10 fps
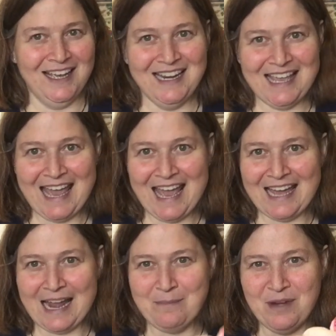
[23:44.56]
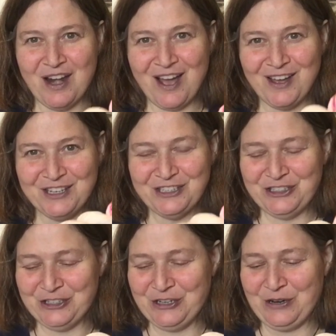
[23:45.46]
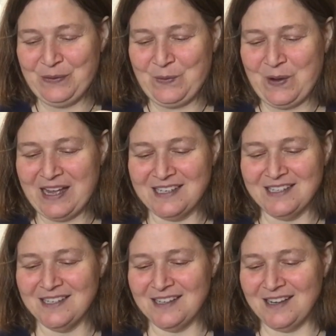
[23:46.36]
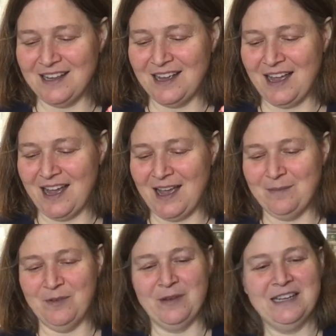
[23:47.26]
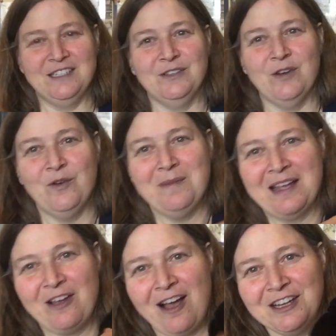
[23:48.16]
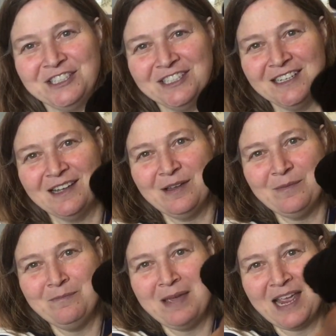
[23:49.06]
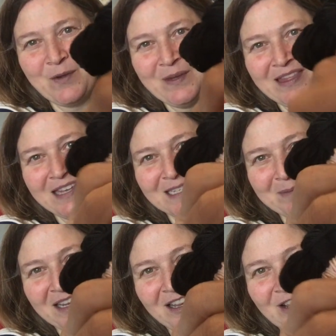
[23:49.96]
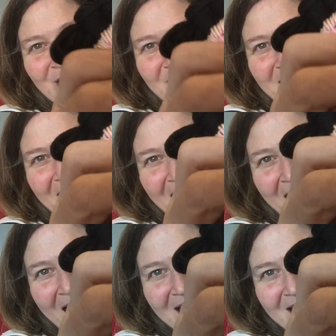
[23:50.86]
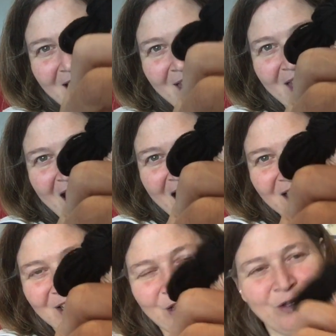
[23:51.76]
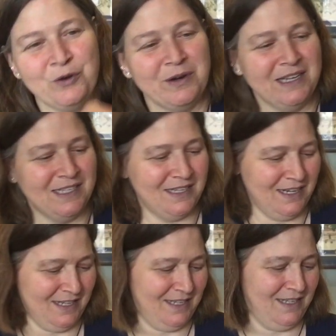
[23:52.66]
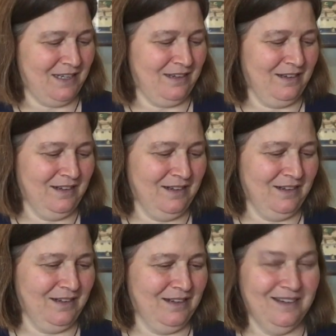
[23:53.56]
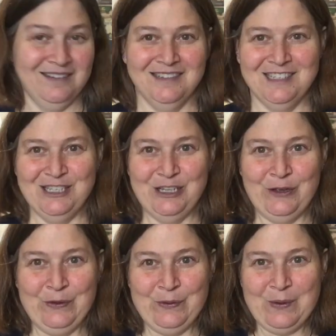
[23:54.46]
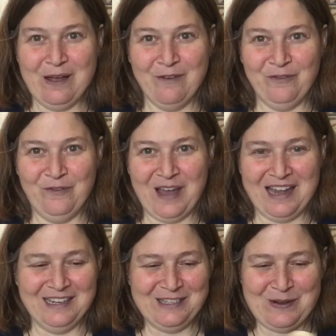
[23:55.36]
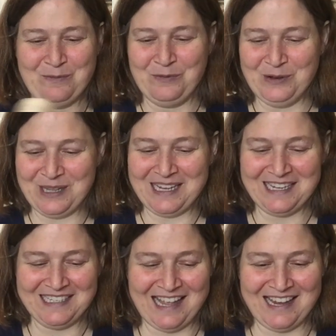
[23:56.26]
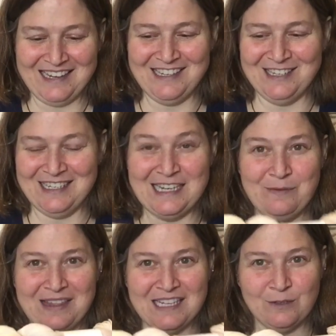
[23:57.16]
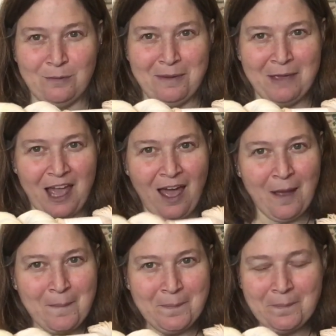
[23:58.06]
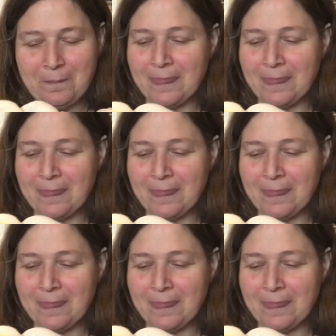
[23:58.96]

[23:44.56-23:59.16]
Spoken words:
And again, I'm not sure what I'm going to, oh my gosh, make with this, but look at that gloriousness. Too fun. So I'm really excited to see what this will become.